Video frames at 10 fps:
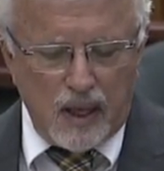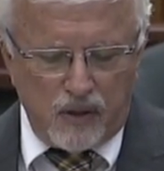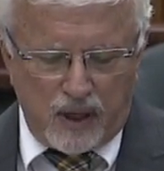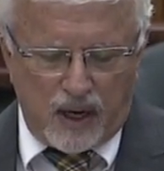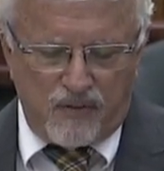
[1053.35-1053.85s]

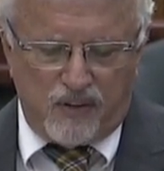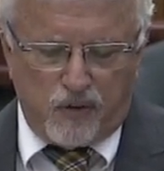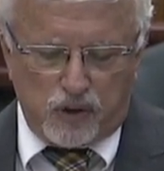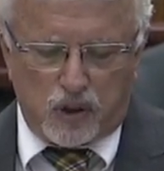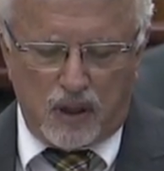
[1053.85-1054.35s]
that have
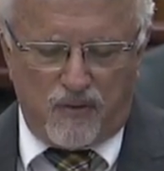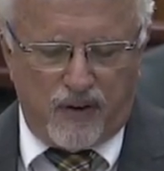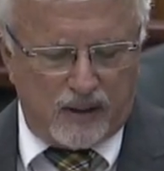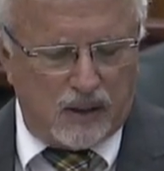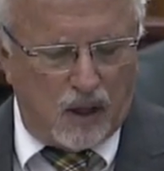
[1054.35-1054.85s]
adversely
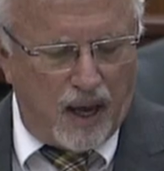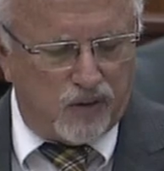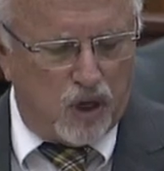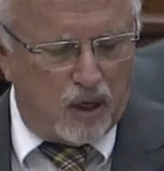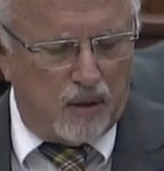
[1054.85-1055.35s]
affected
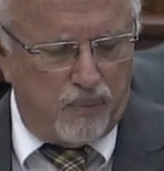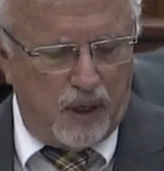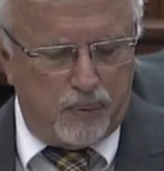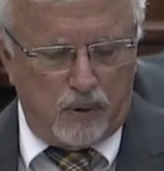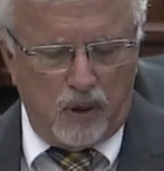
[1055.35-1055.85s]
livestock and
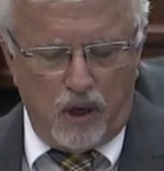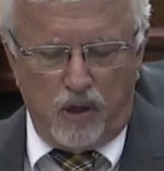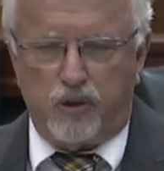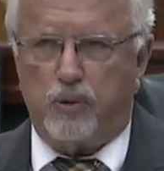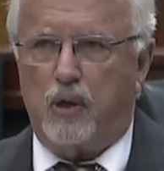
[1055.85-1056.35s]
people
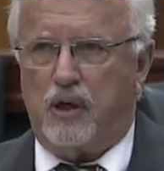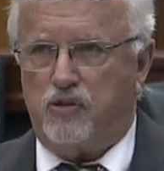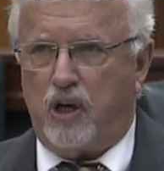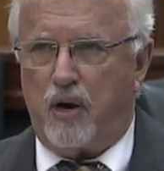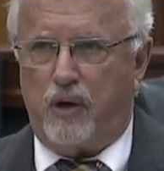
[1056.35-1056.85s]
throughout
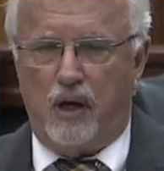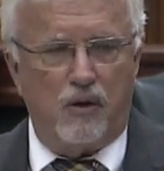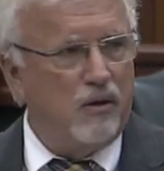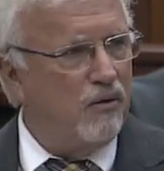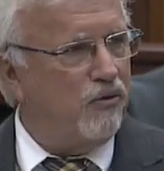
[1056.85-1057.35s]
Ontario
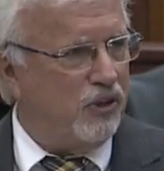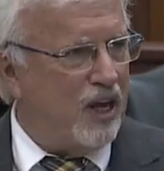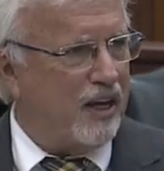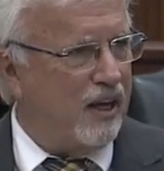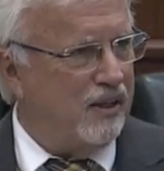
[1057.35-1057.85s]
for
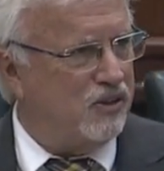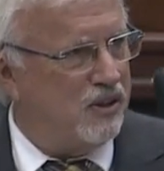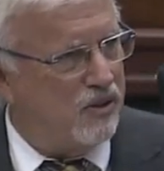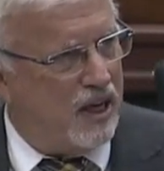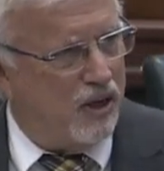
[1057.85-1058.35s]
decades.
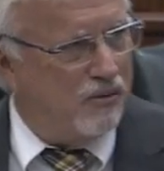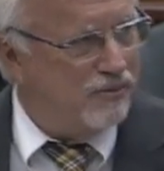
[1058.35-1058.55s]
Thank you.